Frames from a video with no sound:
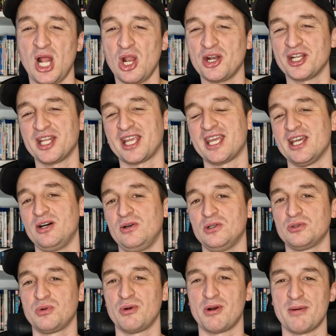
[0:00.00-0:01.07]
A lot of the
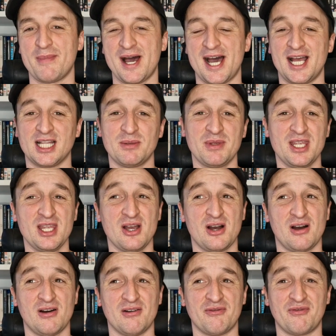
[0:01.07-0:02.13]
kills were reminding me
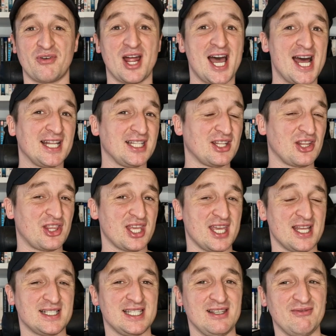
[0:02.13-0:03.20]
of Friday the
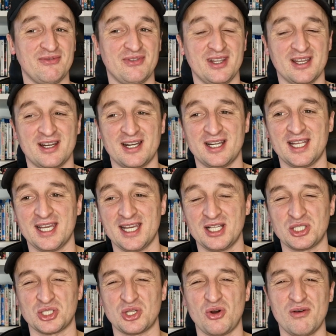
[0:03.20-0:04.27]
13th here and there,
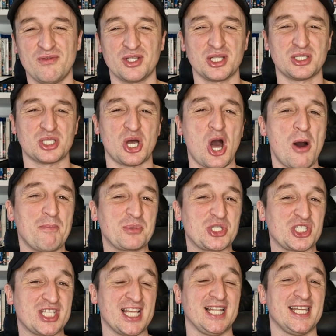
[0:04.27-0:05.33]
just over the top
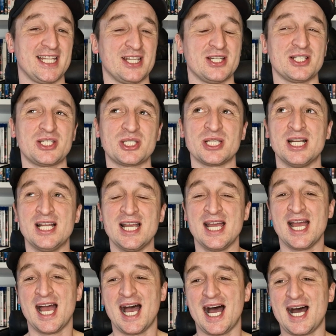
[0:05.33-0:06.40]
silliness.
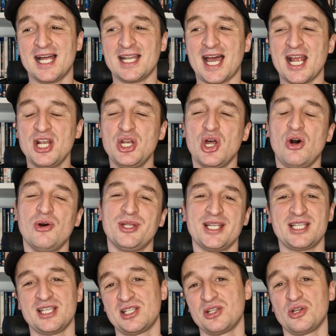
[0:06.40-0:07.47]
And I know
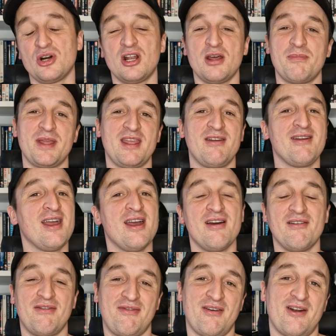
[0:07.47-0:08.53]
this isn't going to be
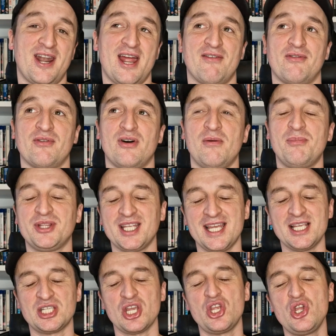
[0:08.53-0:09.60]
for everyone, but
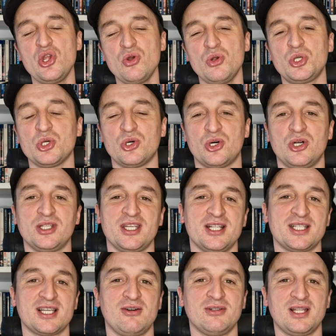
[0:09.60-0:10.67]
there is a huge
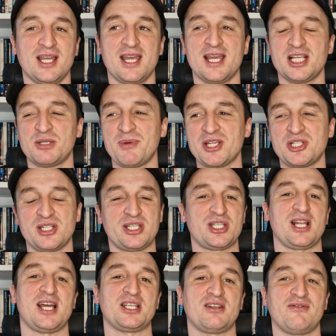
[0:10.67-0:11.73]
audience out there, especially
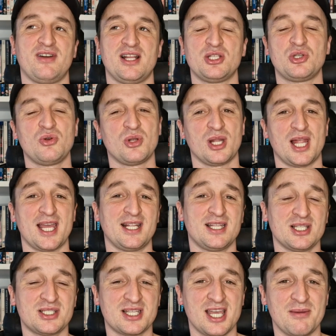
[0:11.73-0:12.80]
slasher fans, who like
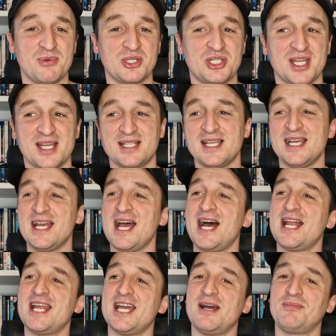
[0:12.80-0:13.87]
this type of shit,
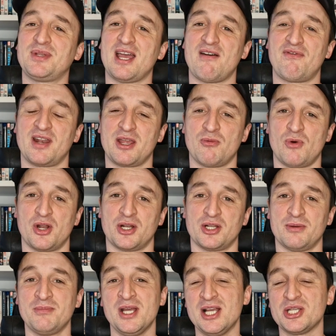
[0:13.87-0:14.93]
and I am definitely one of
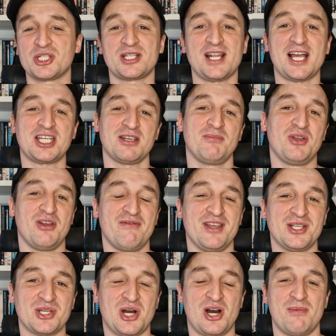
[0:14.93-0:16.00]
them. Slasher
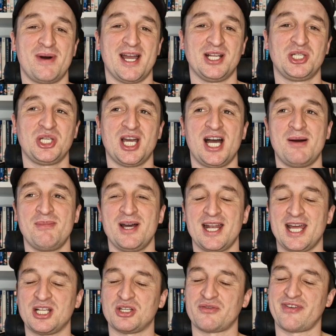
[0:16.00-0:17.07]
movies are my jam,
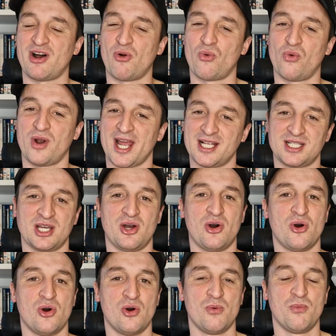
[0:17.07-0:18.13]
and I just felt right at
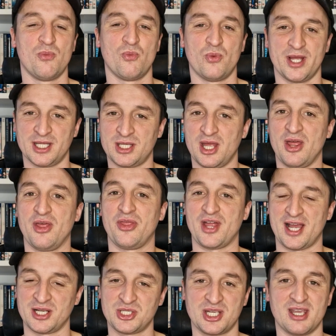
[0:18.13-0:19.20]
home with
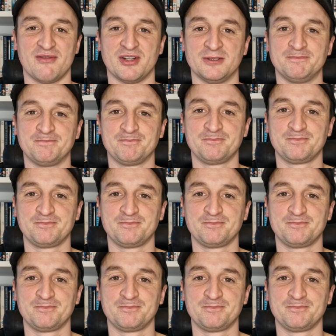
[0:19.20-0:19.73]
Thanksgiving.